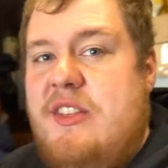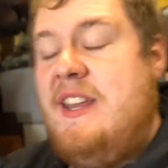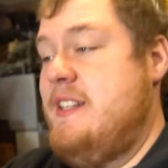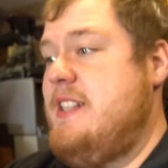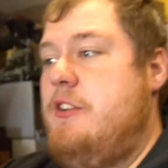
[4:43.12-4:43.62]

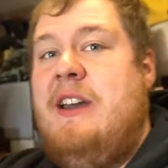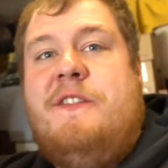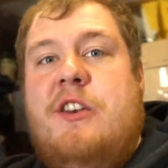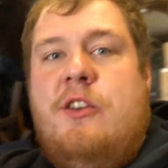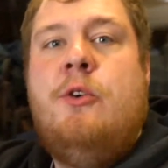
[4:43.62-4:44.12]
things that you have
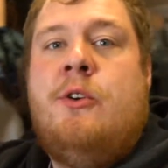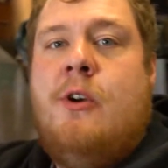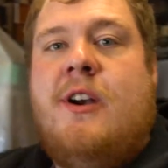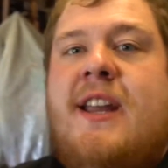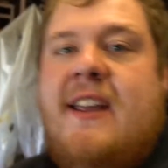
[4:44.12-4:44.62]
to do in
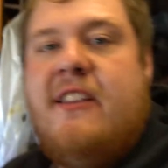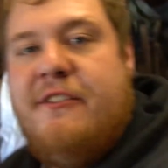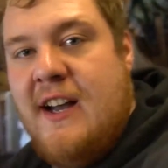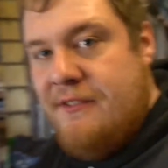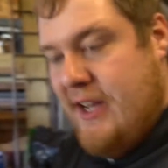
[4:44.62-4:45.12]
order to get the
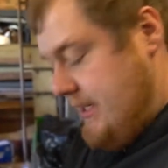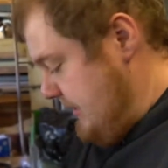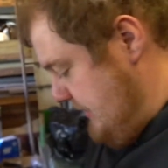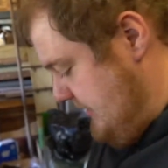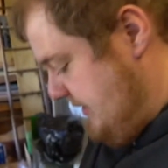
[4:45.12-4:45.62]
5.9 into the